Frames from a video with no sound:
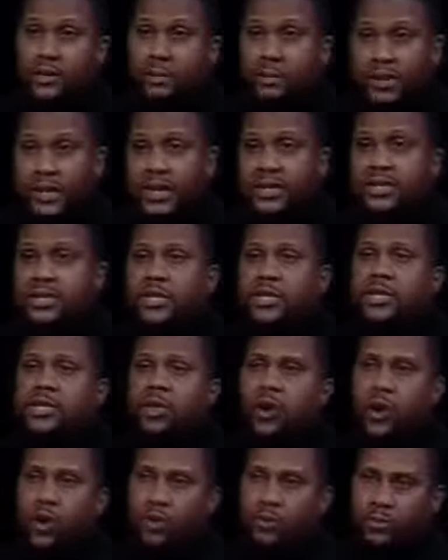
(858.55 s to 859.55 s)
BET
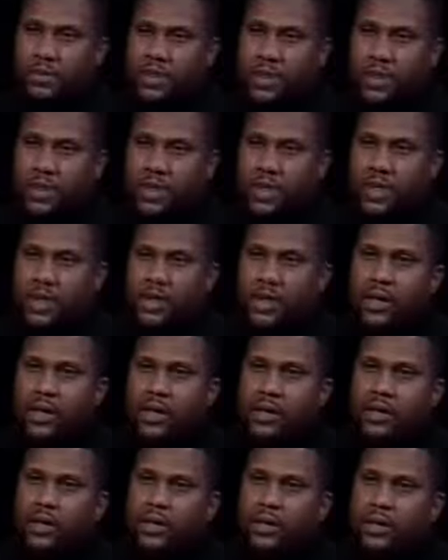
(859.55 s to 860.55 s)
called me. Uh,
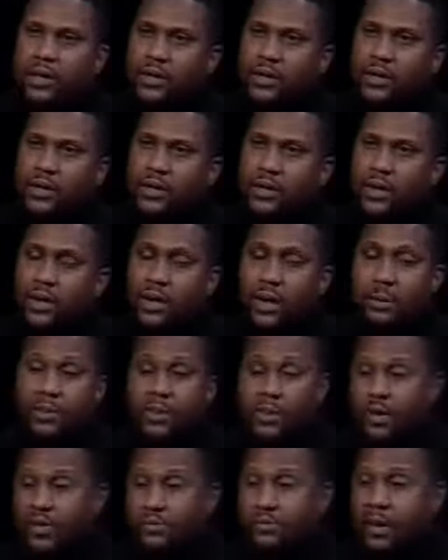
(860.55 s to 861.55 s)
for what reason? Uh,
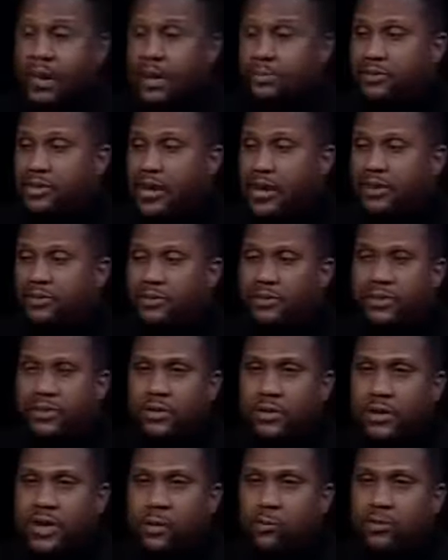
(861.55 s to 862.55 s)
because Bob Johnson and
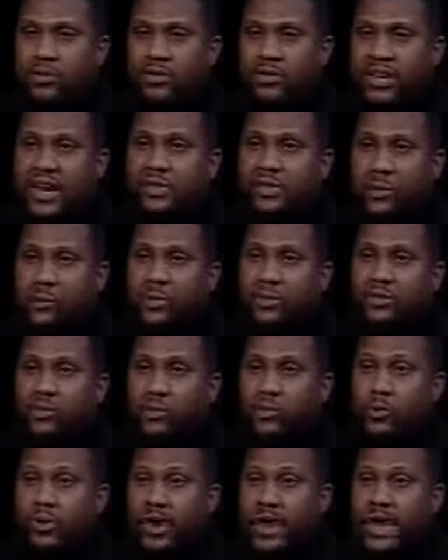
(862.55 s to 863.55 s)
the network decided they wanted
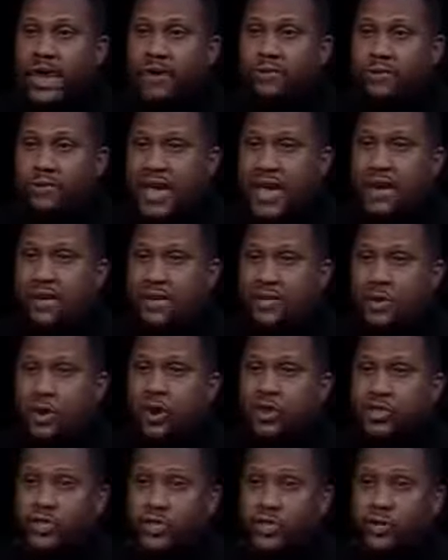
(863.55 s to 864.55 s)
to do a live nightly
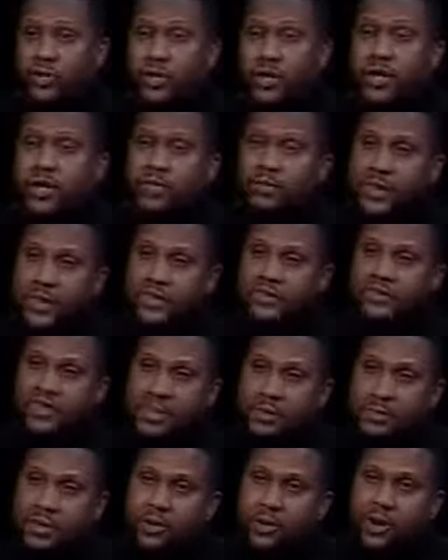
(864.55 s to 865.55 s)
talk show. They'd
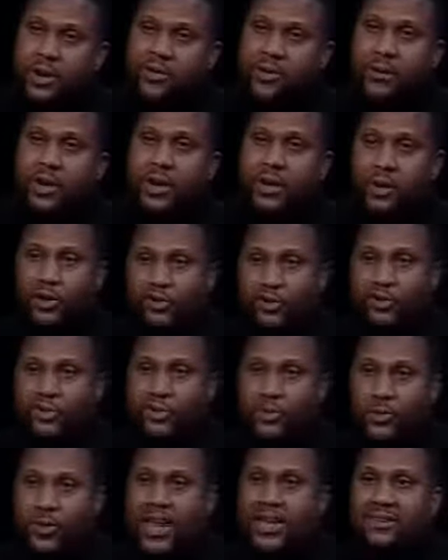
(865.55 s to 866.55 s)
seen me on everybody else's
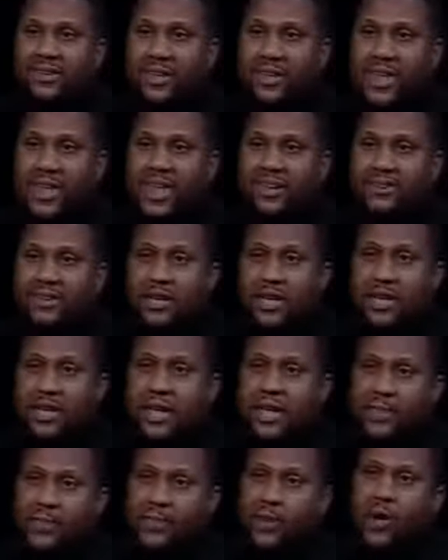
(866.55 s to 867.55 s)
show as a guest
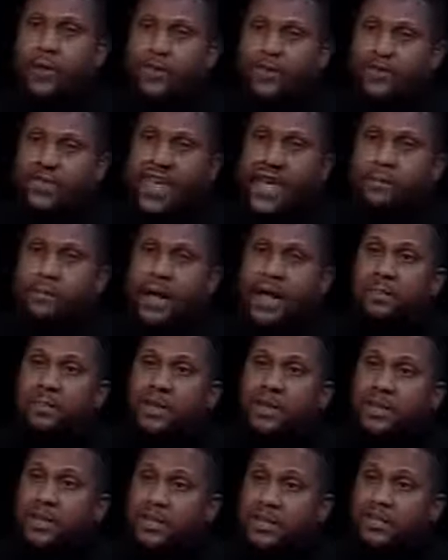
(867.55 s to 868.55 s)
and thought this guy might
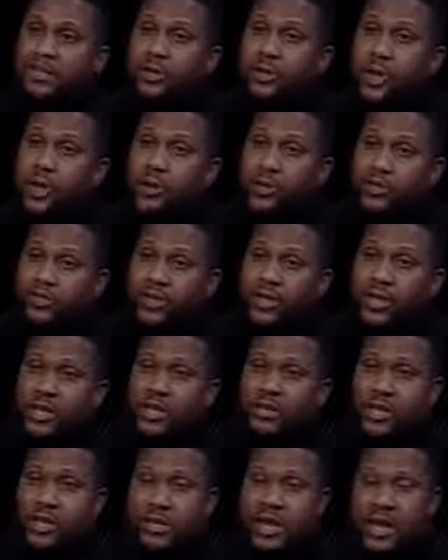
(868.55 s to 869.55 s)
make a decent host.
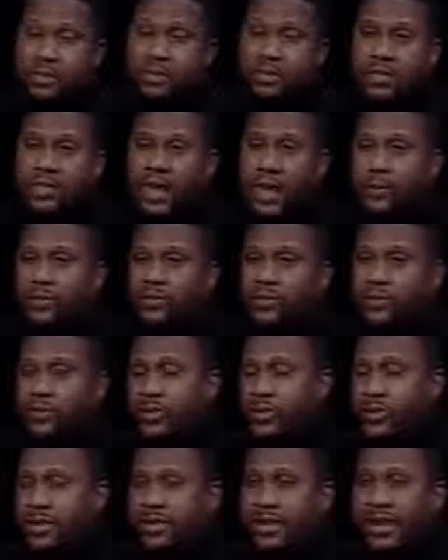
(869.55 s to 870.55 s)
They gave me the
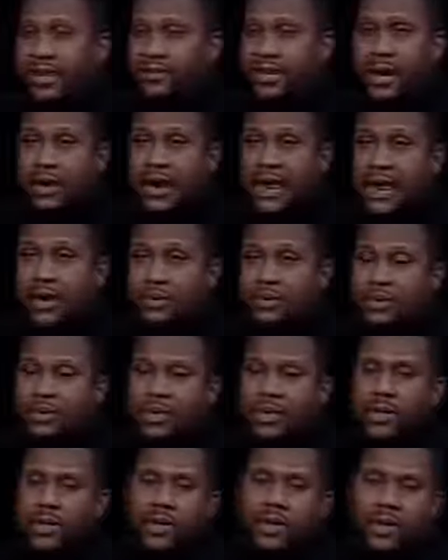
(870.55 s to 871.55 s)
opportunity, and that's how it happened.
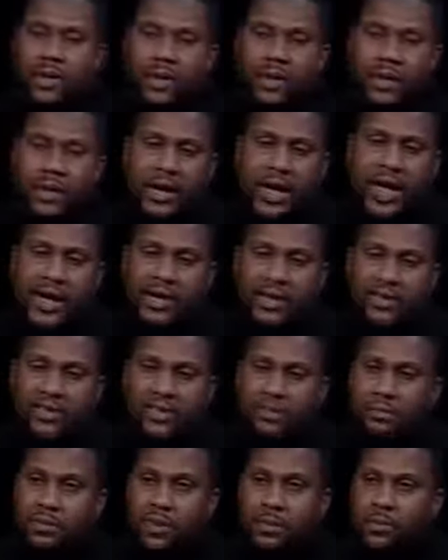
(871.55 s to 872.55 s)
Uh, I didn't
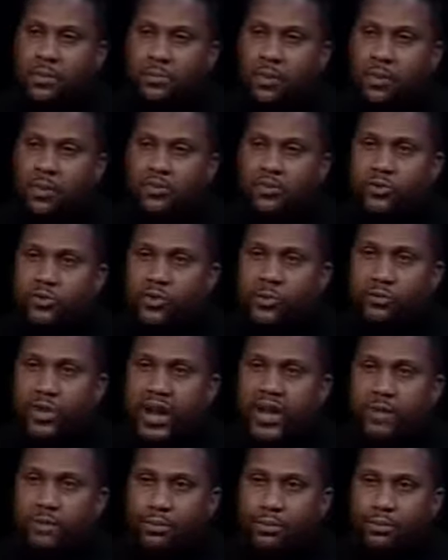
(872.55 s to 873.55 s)
submit a proposal to
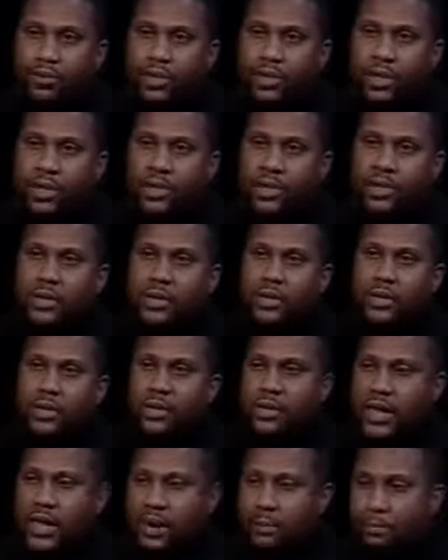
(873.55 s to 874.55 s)
write a book.
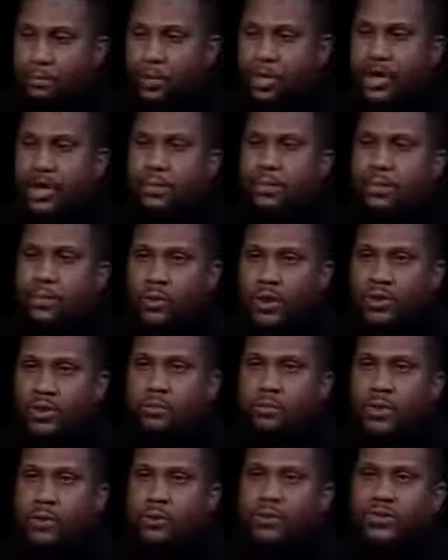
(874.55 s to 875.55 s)
Uh, a book company, one of
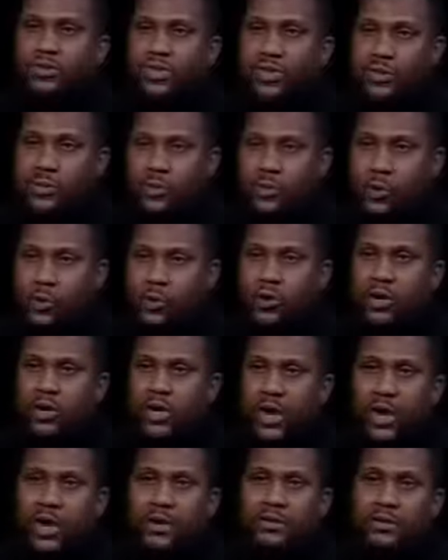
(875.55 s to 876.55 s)
the big ones in New York,
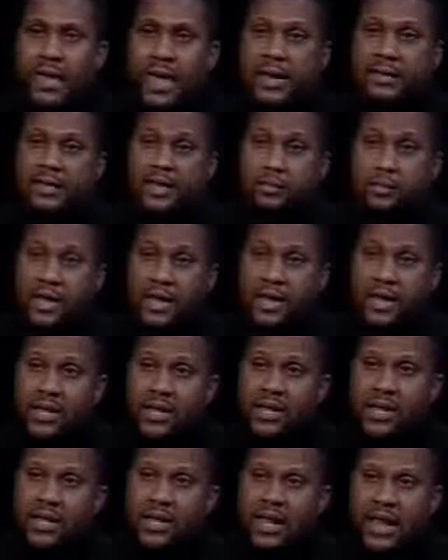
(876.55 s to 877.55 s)
contacted me
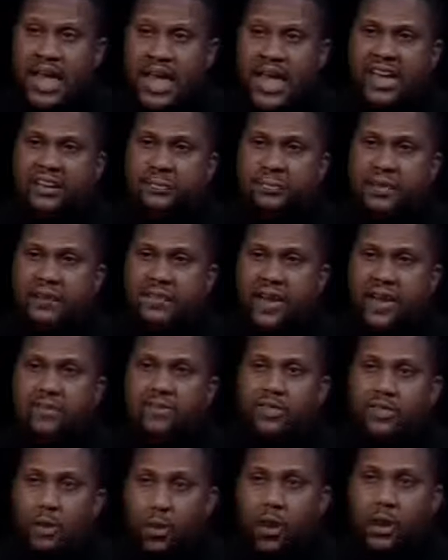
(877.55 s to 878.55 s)
and asked me if I'd
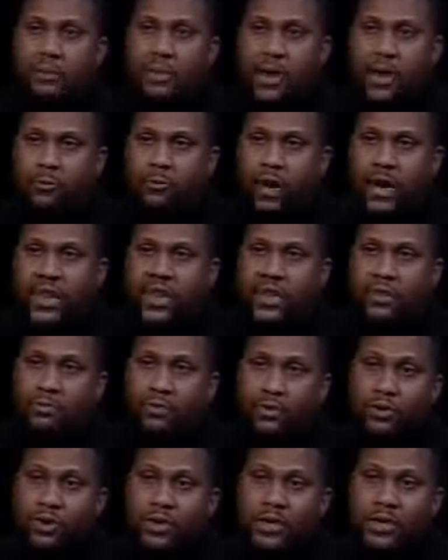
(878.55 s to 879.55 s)
ever thought about writing a
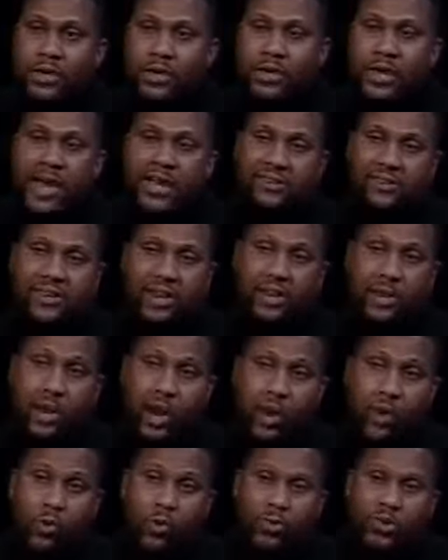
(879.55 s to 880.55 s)
book. I said
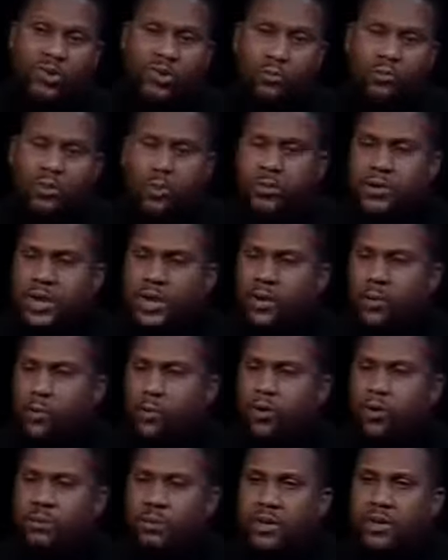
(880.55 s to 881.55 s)
no. They said, well, we got a
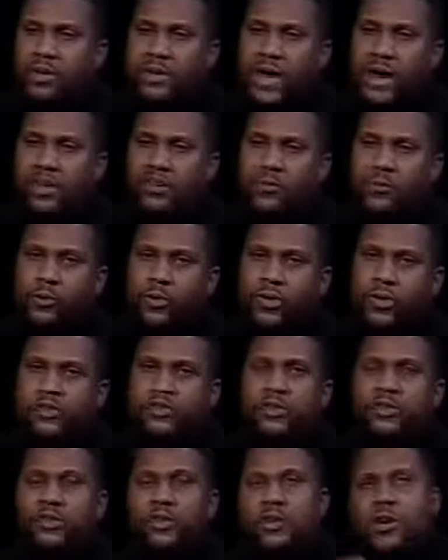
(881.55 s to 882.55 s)
quarter million dollars for you. I
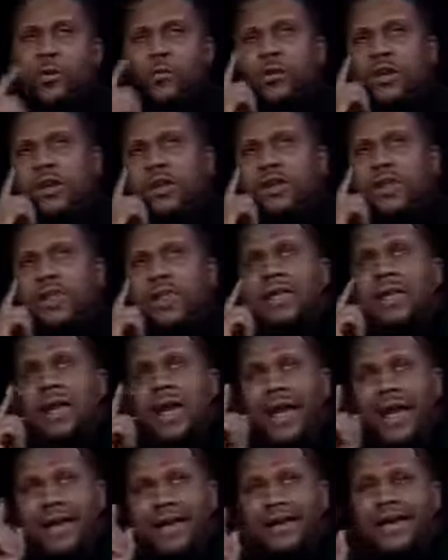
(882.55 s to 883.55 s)
said, you know what?
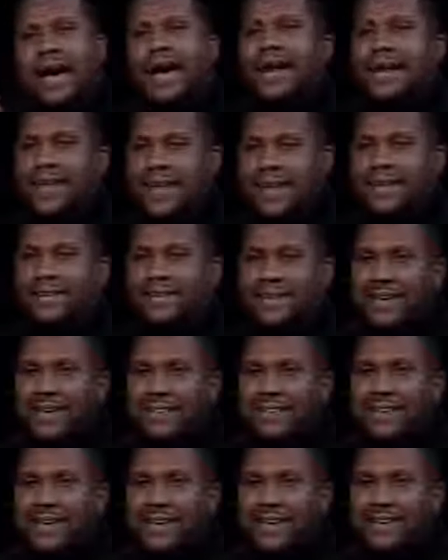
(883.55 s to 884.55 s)
I got an idea. I
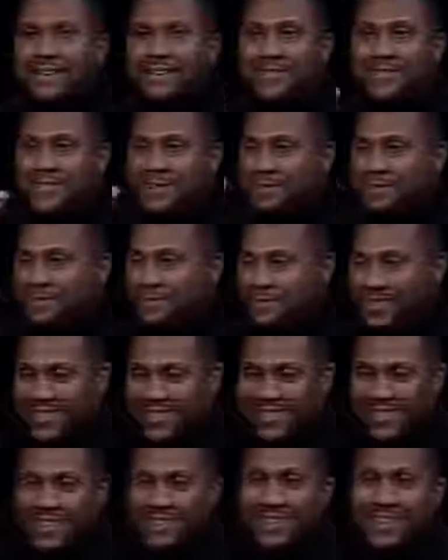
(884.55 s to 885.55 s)
think I can do something
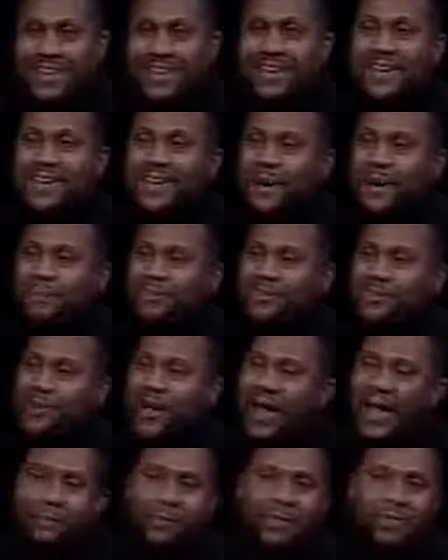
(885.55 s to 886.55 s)
with this. Um,
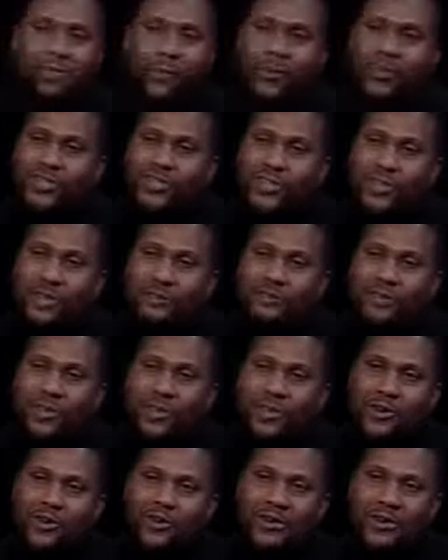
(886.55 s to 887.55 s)
so I've been fortunate, you
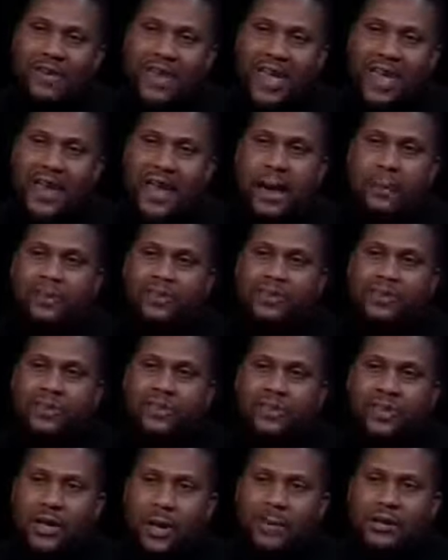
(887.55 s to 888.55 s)
know, to have had
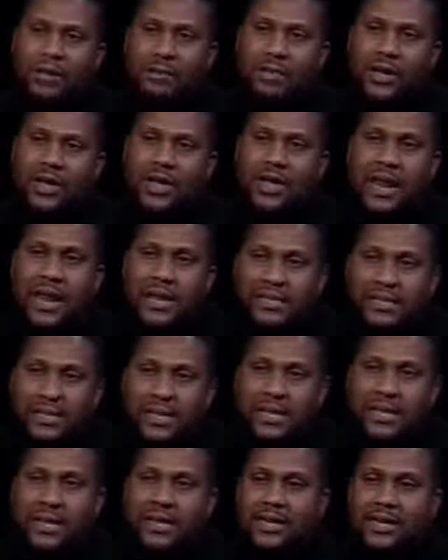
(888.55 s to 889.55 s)
opportunities come to me. And I
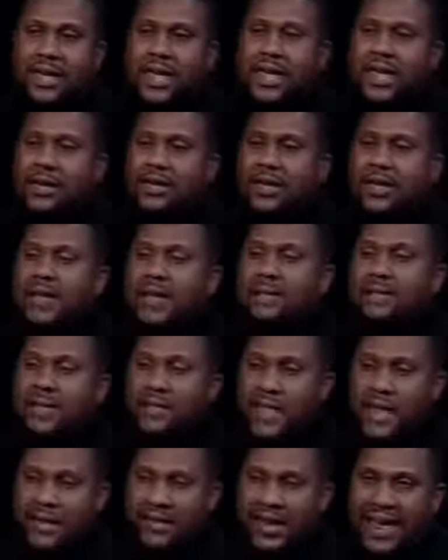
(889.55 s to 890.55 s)
think, again, that
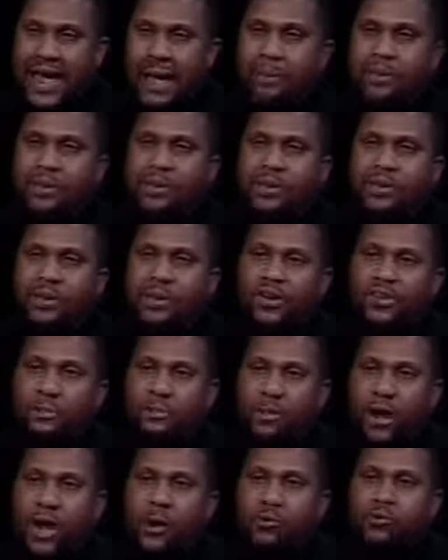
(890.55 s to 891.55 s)
that has happened because
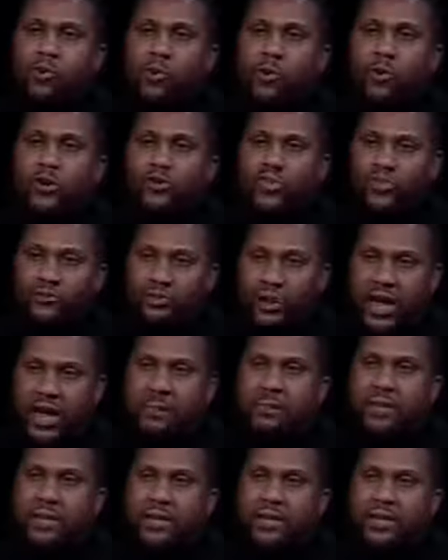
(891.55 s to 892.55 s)
my role is to try to
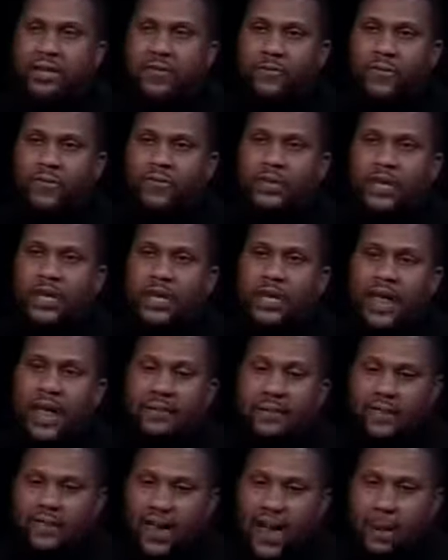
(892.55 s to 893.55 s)
make a difference.
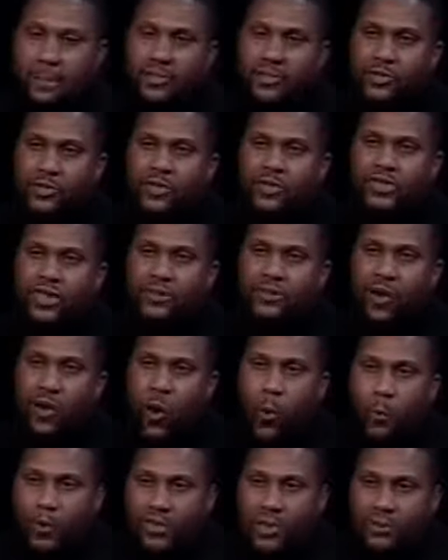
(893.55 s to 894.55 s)
And these opportunities have
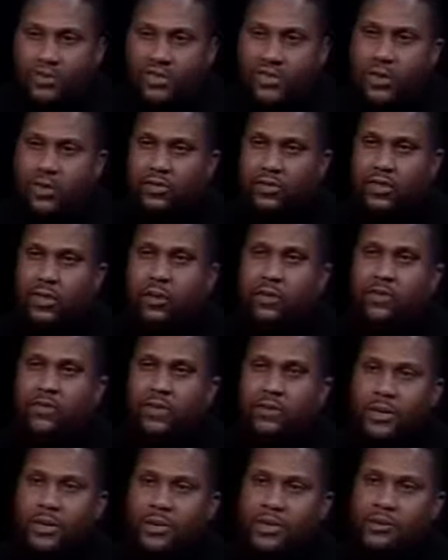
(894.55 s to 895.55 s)
opened themselves up for
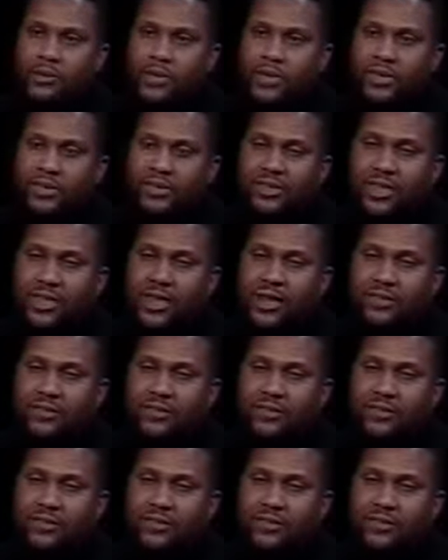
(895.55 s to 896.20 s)
me to do just that.